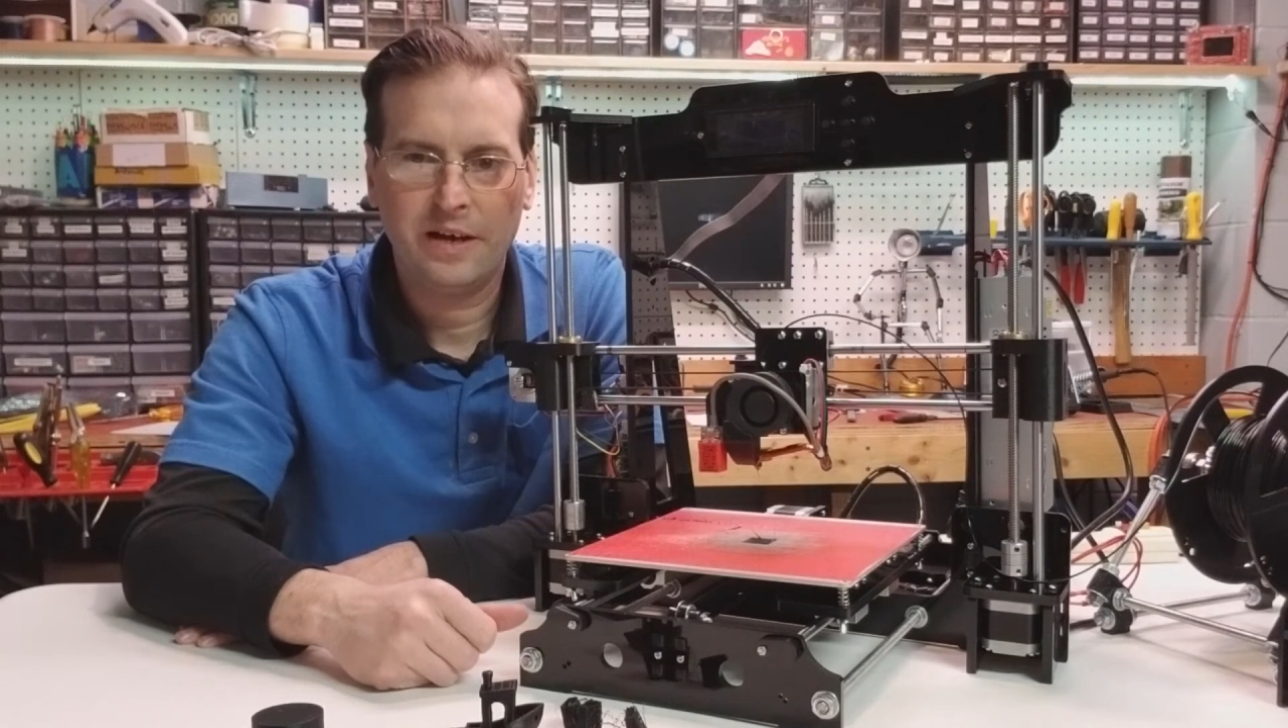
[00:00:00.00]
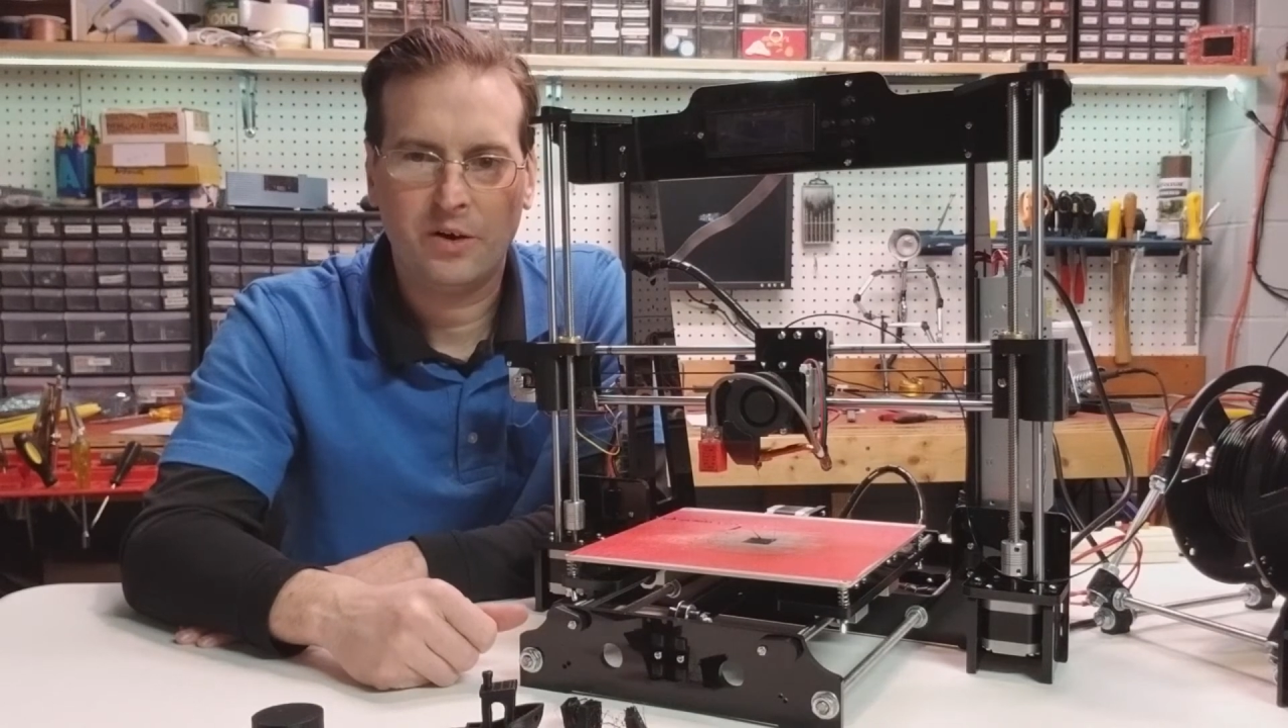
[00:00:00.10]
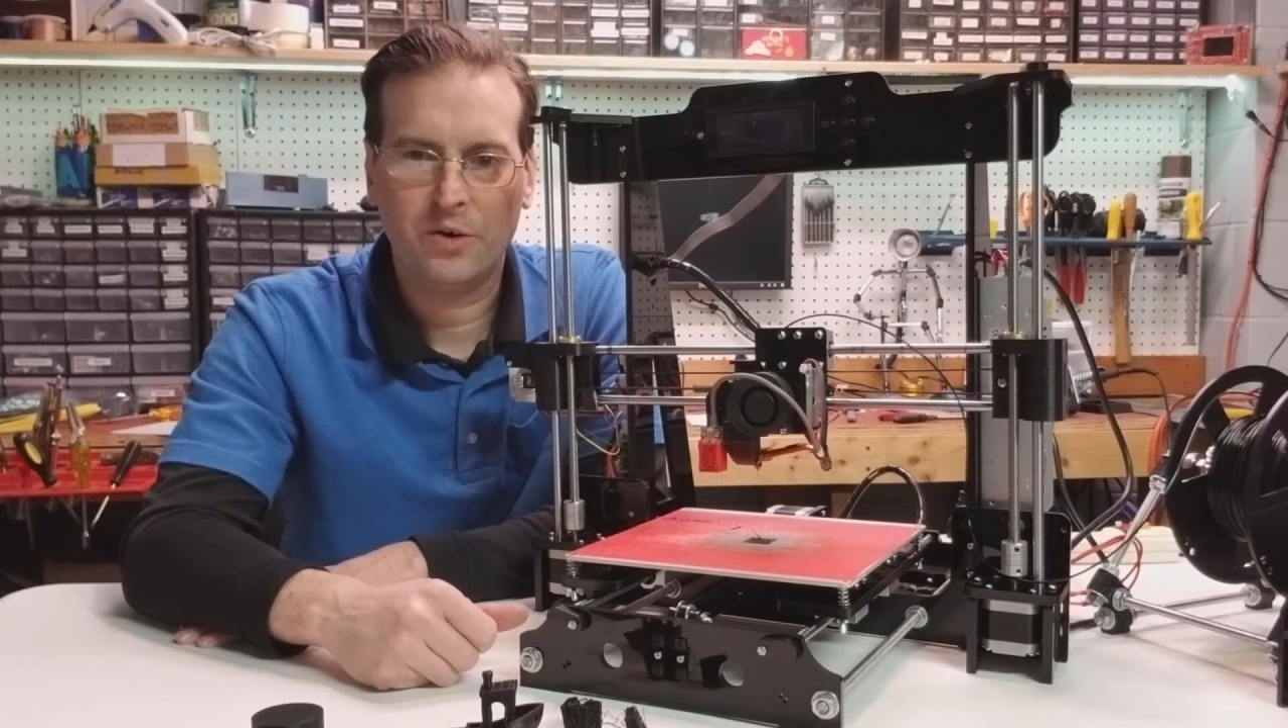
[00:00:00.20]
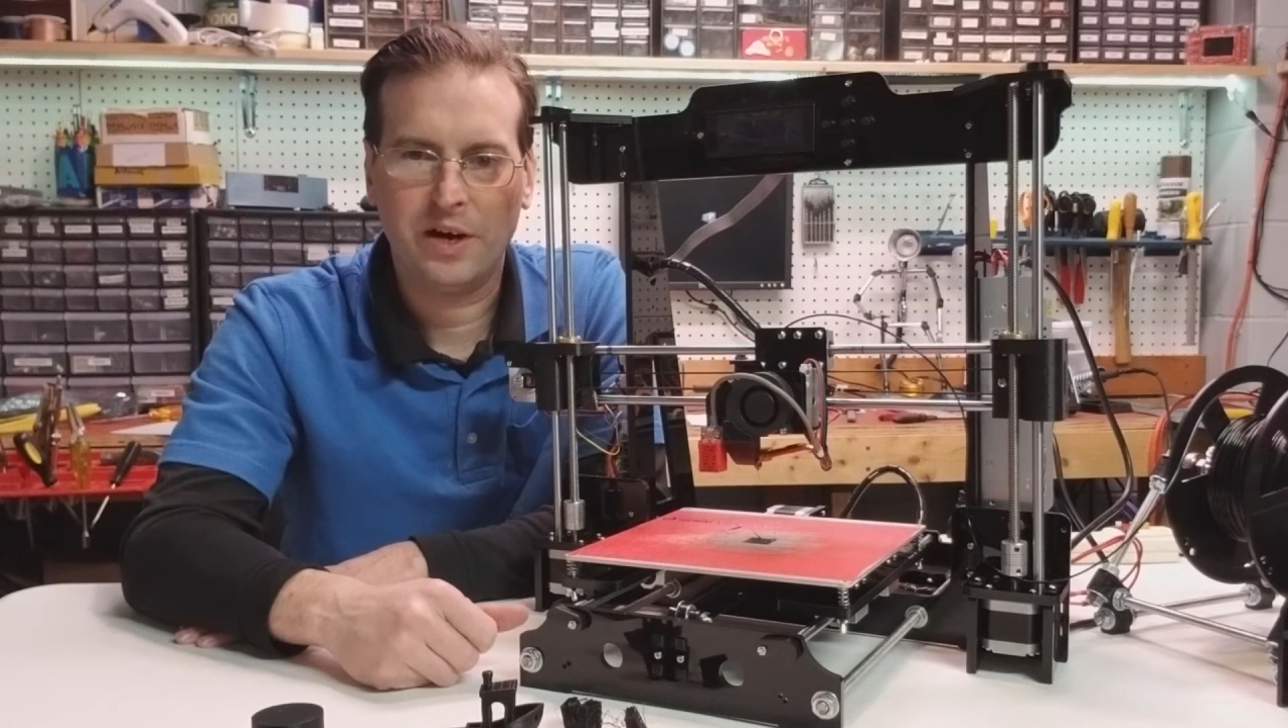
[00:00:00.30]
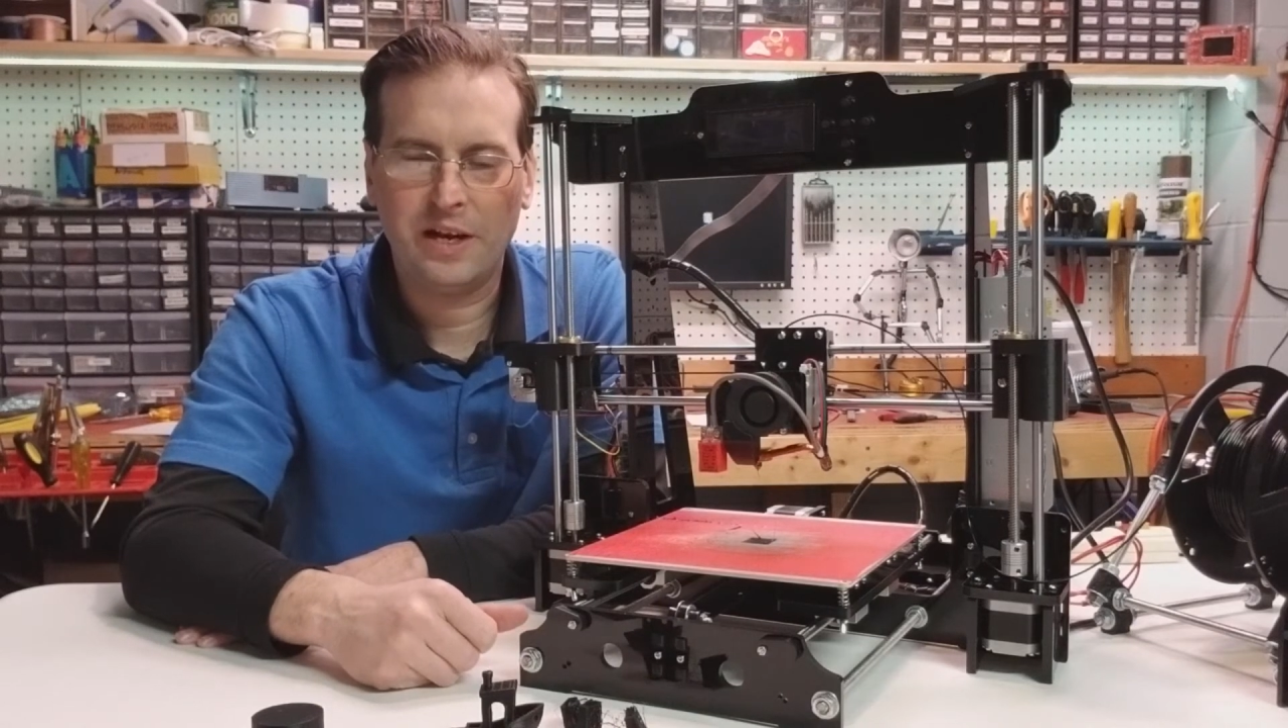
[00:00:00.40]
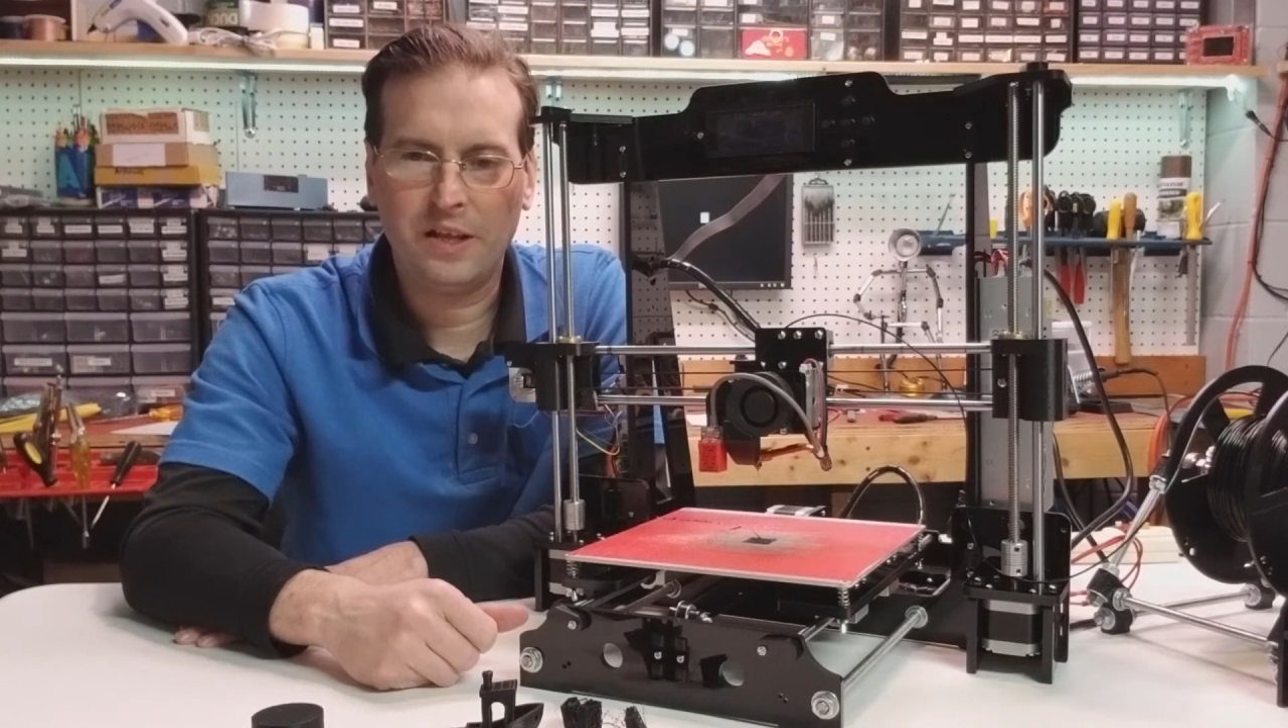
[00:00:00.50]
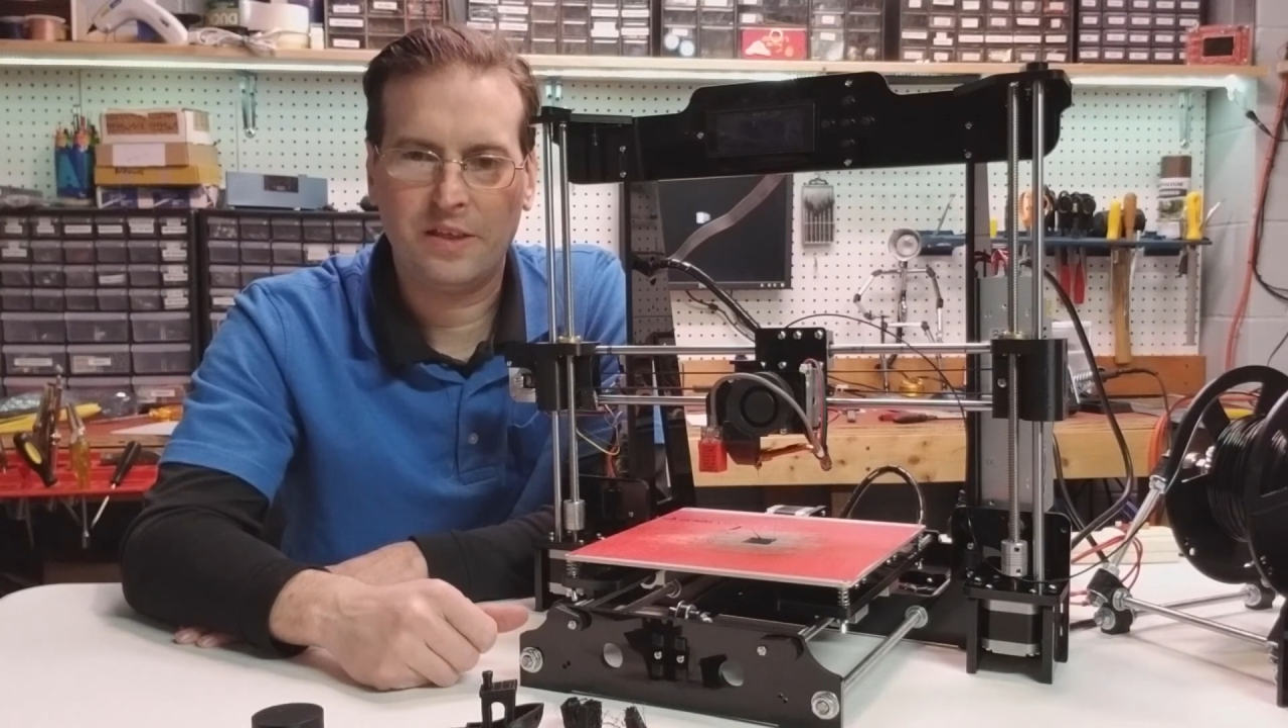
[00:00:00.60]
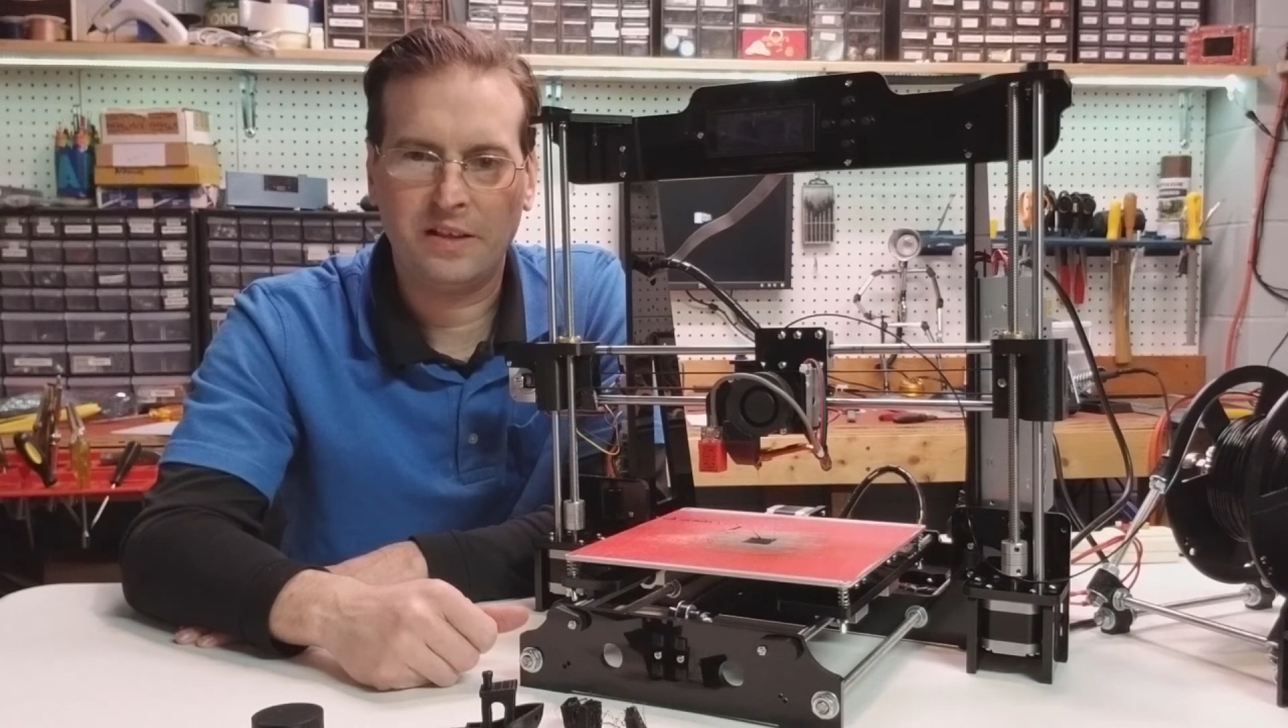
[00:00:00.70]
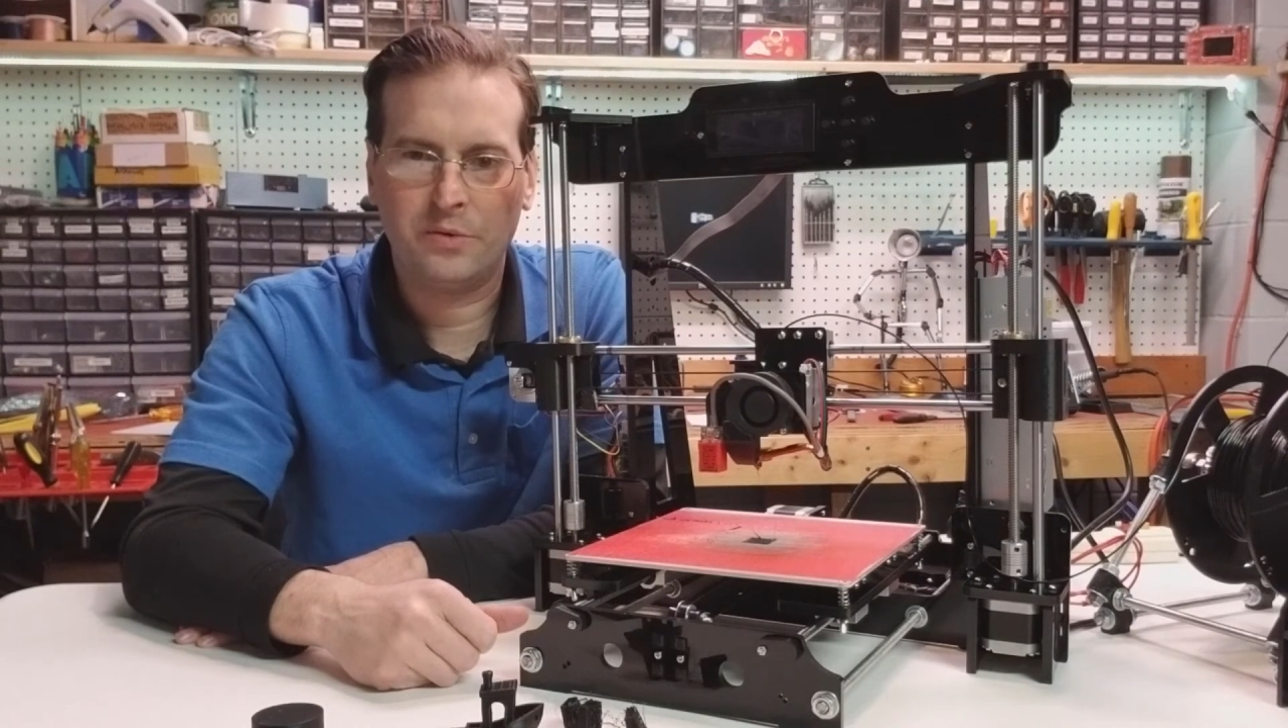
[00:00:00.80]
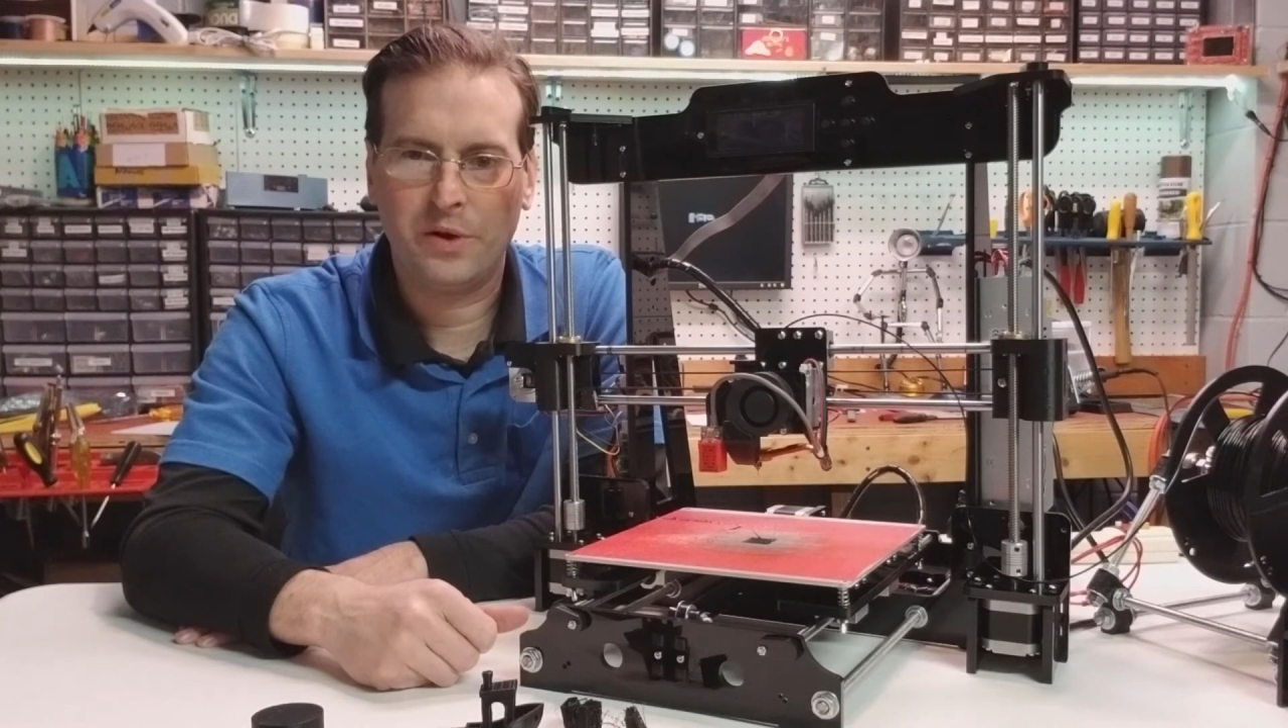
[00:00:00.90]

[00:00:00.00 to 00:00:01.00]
or anything that